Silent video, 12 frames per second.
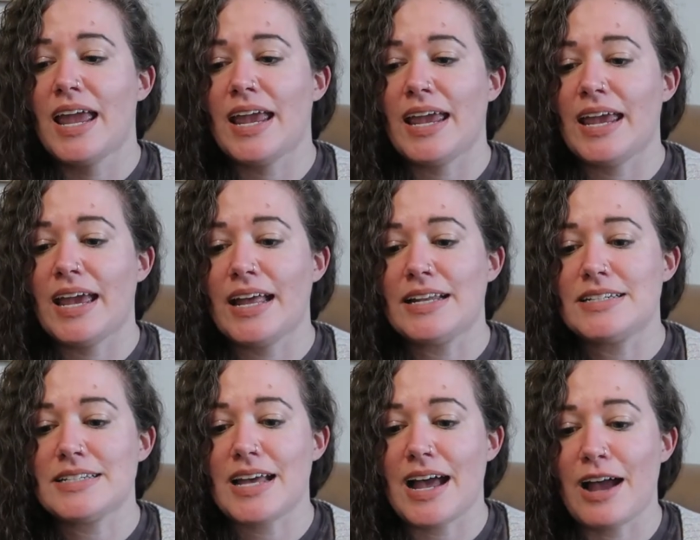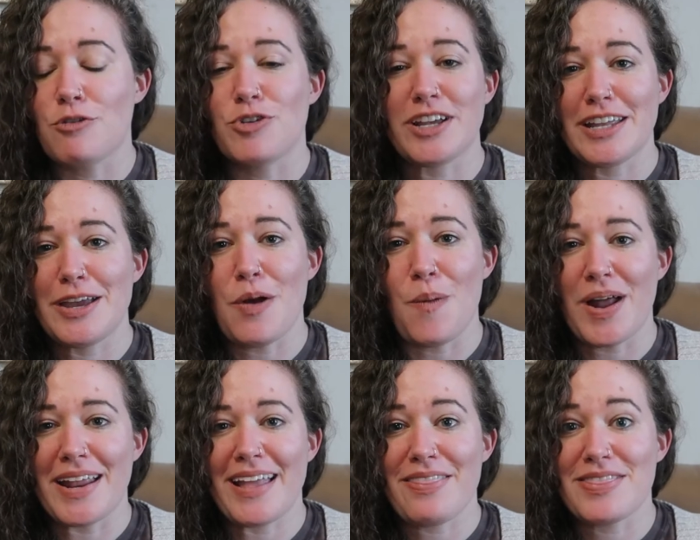And I really
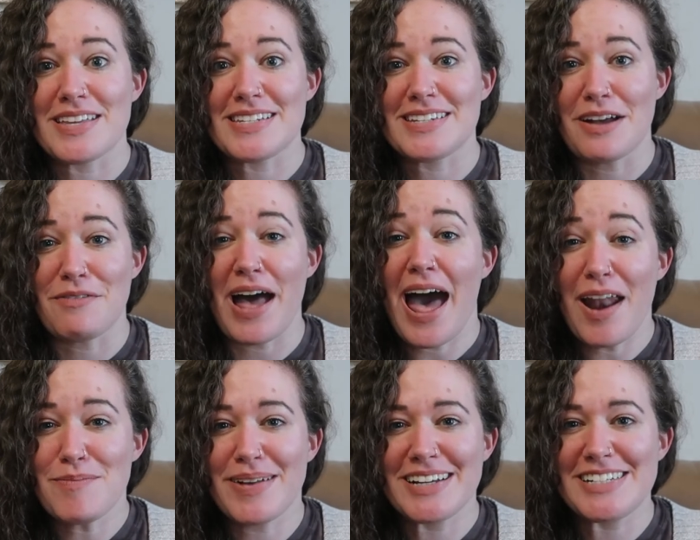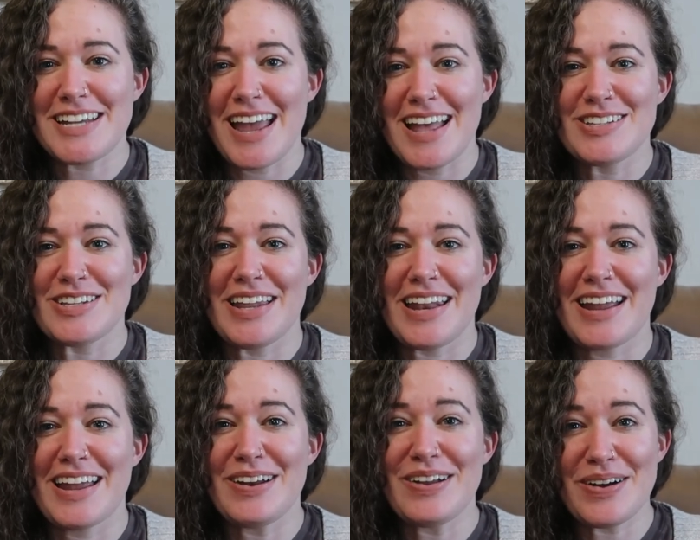want to get this stuff out of my shed so that I
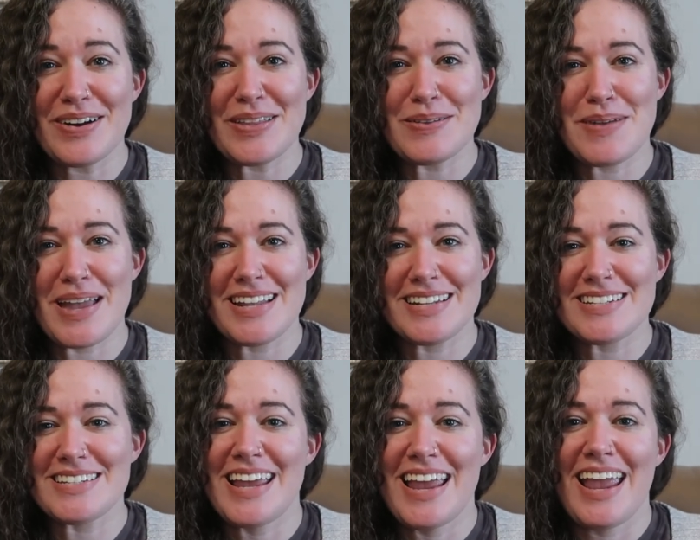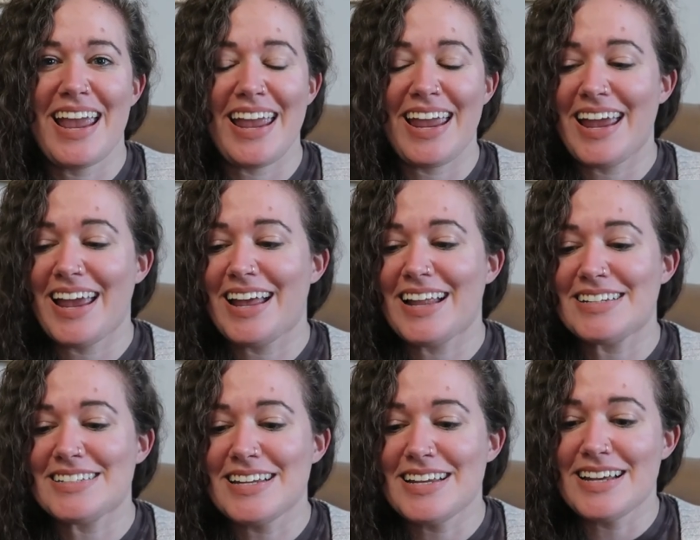can go to the bins,
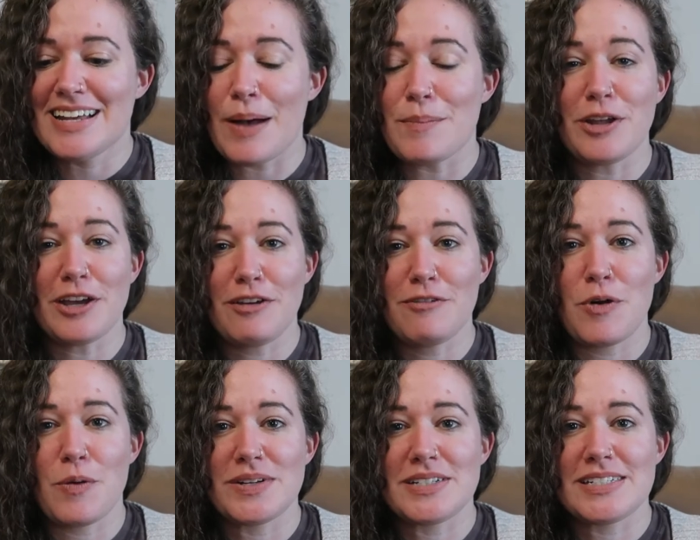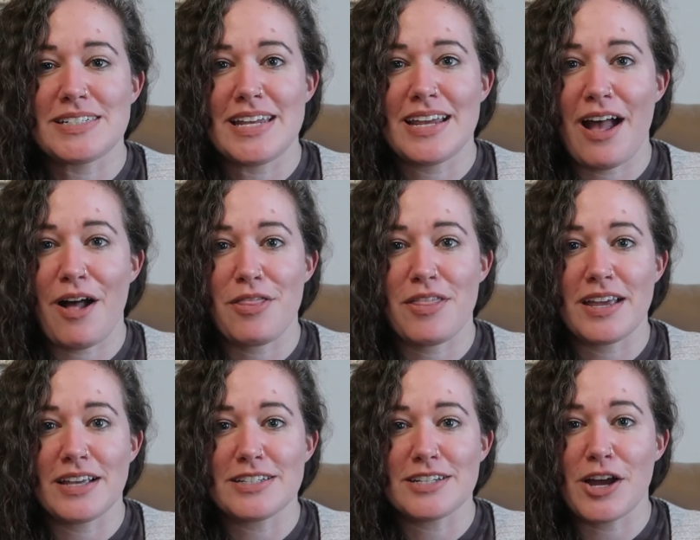and I'm looking forward to seeing how
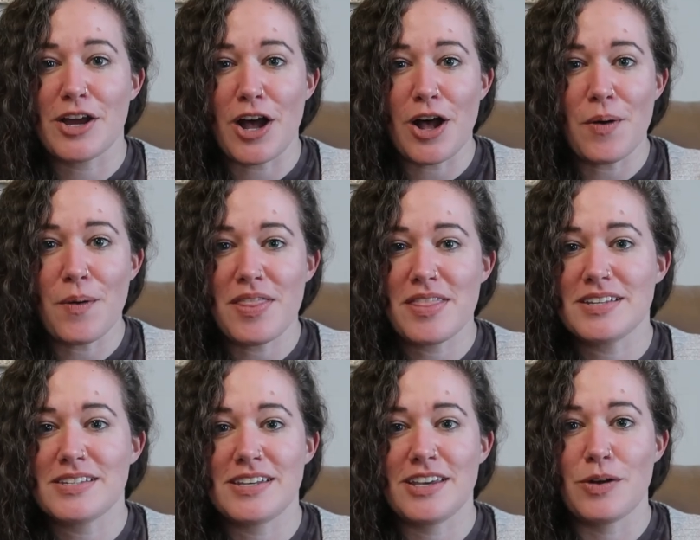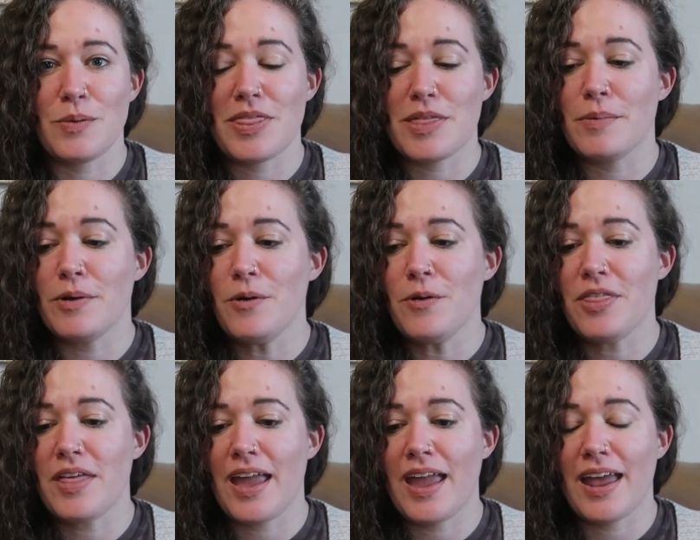things go this year with the
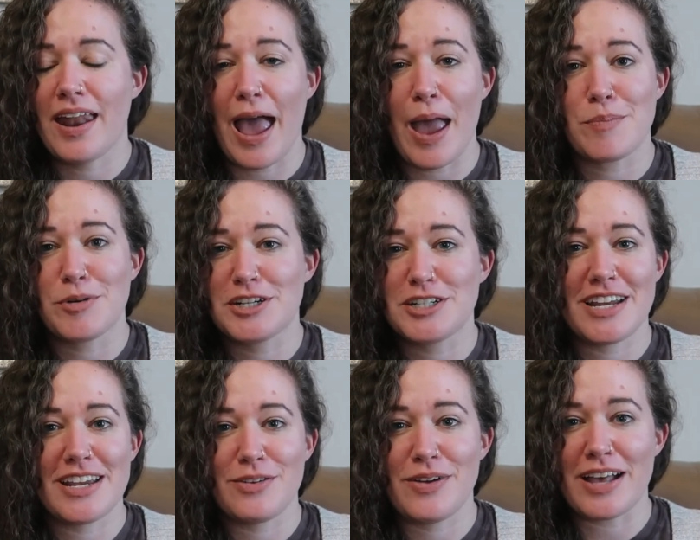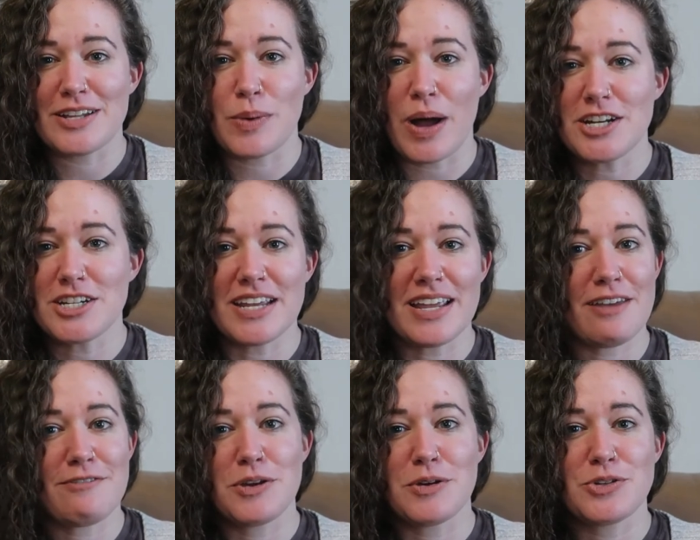booth. And I appreciate you guys watching.
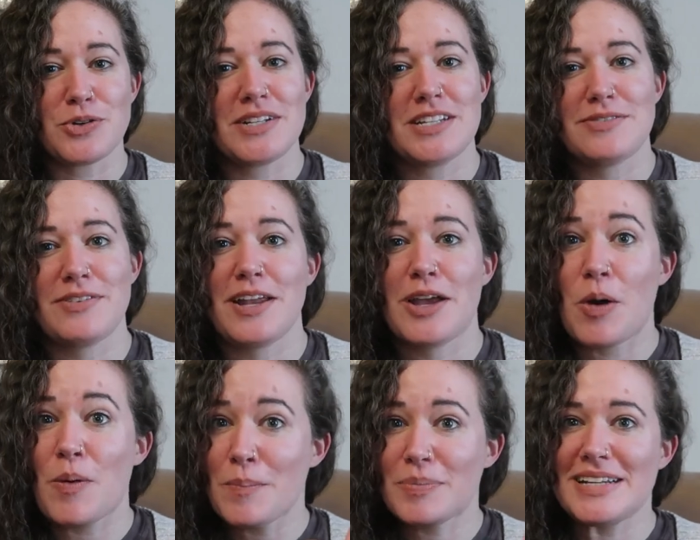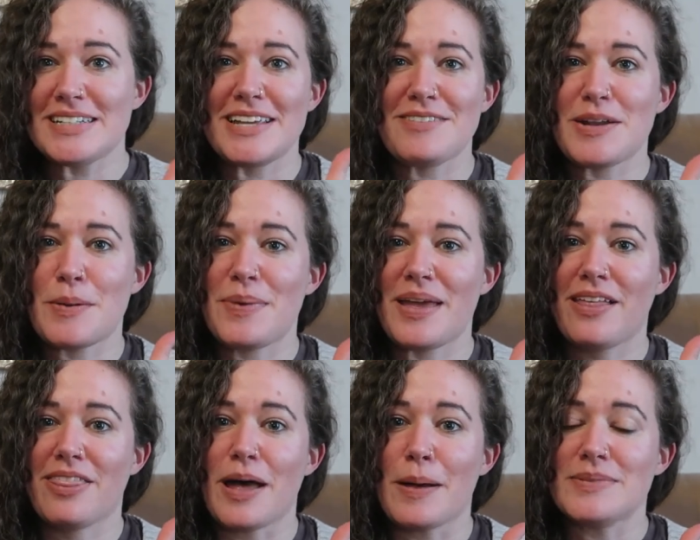If you enjoyed this video, please give it a
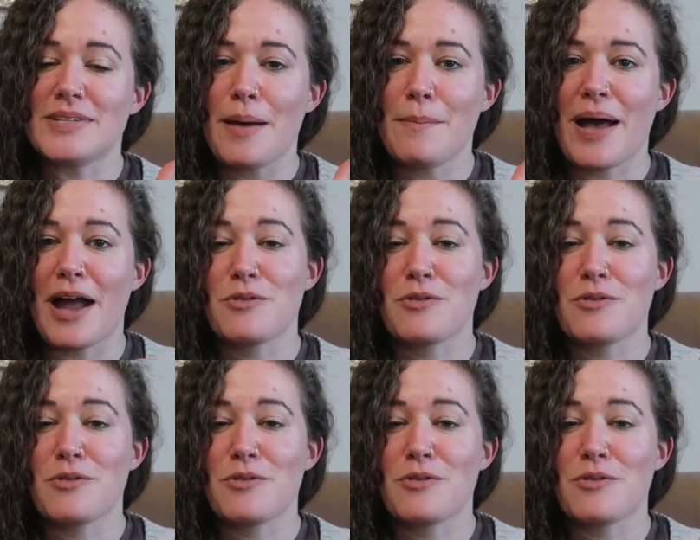big thumbs up.